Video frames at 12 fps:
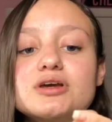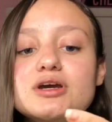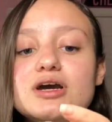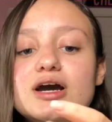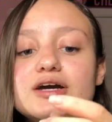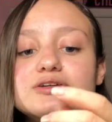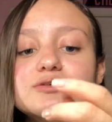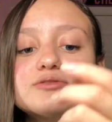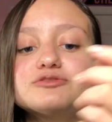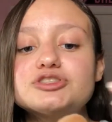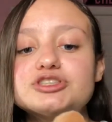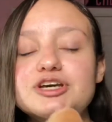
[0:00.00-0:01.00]
kind of
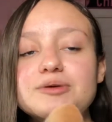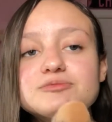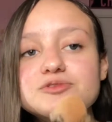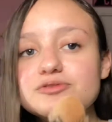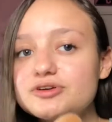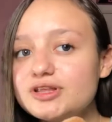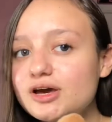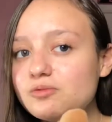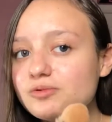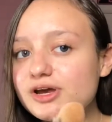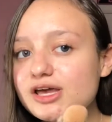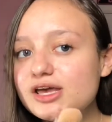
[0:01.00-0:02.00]
shaped for that
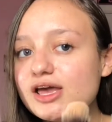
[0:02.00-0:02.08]
way,